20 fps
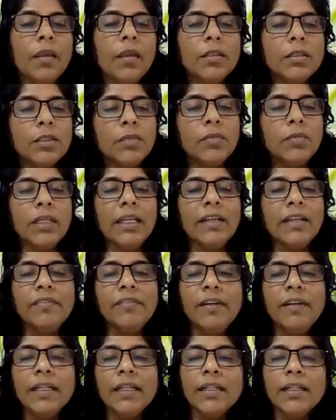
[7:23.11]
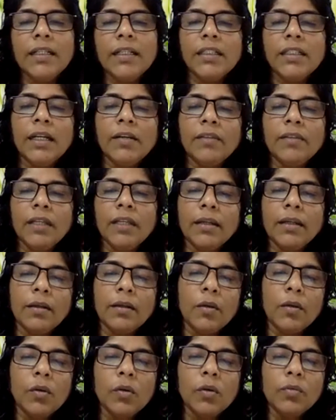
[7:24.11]
So we can filter it and we
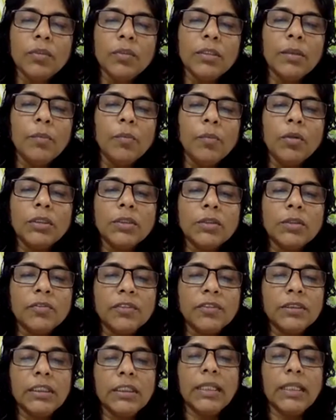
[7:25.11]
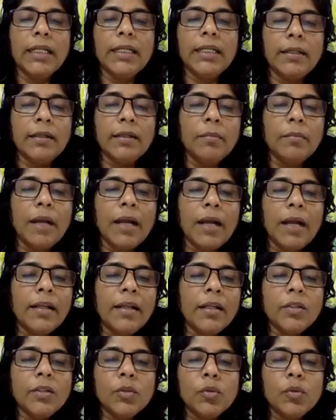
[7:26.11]
can go with the more sophisticated
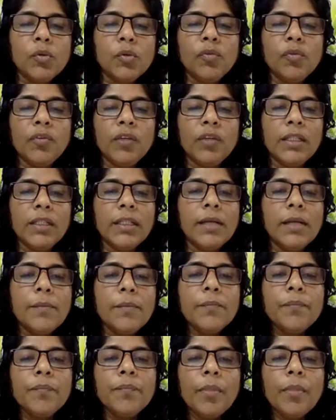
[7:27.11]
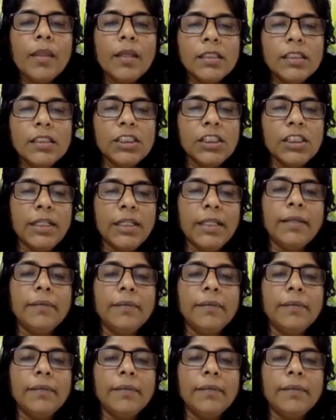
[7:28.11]
manner to go for the study.